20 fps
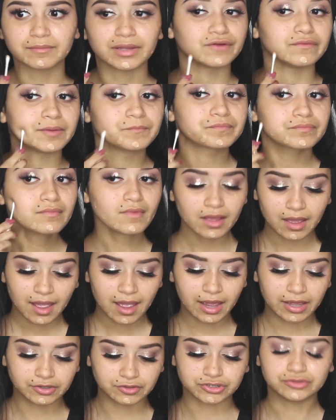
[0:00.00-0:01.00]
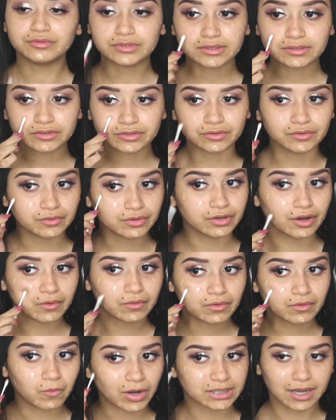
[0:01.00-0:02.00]
would have to be when
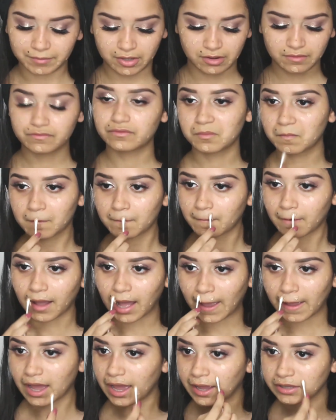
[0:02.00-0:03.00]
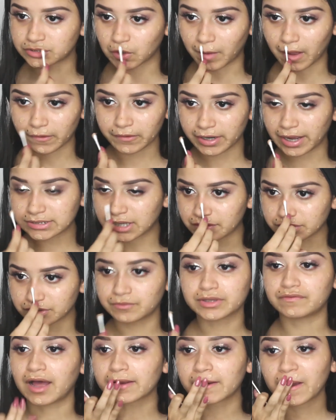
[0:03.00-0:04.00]
people tell me that they
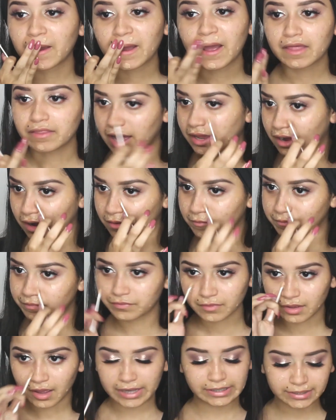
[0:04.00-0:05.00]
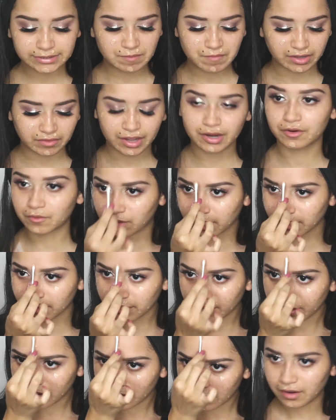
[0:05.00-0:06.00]
will always be there for me
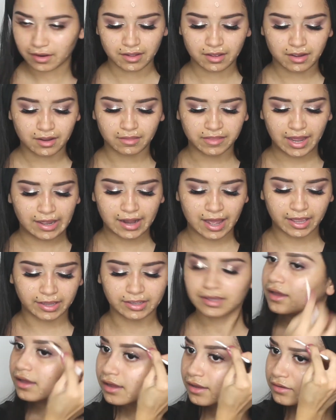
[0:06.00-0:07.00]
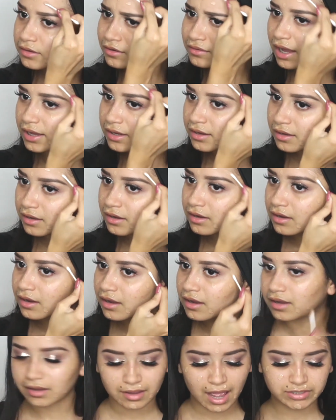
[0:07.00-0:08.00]
and they don't. I don't like being lied to
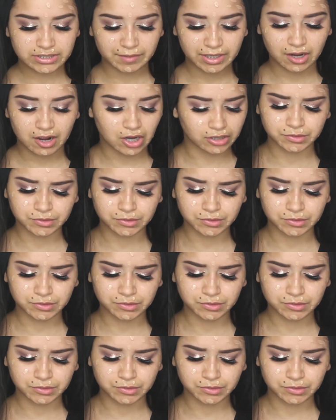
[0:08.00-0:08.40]
like that.